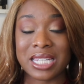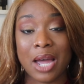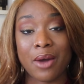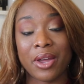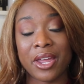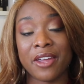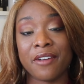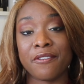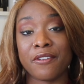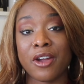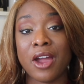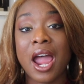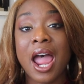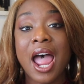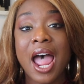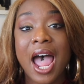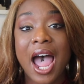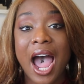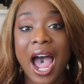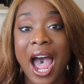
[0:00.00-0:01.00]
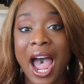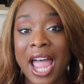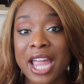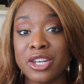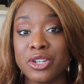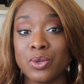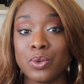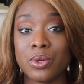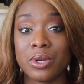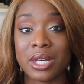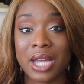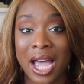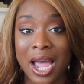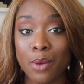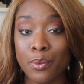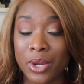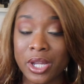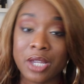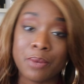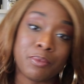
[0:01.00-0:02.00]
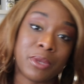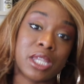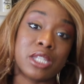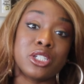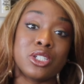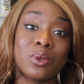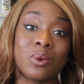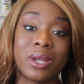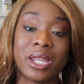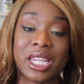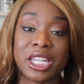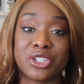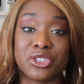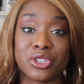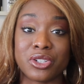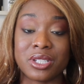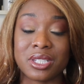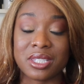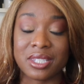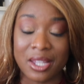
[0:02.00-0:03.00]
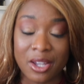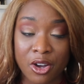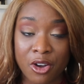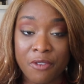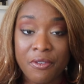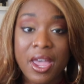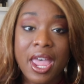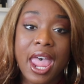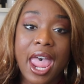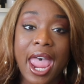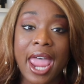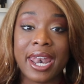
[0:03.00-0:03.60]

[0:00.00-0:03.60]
However, I do not recommend doing it yourself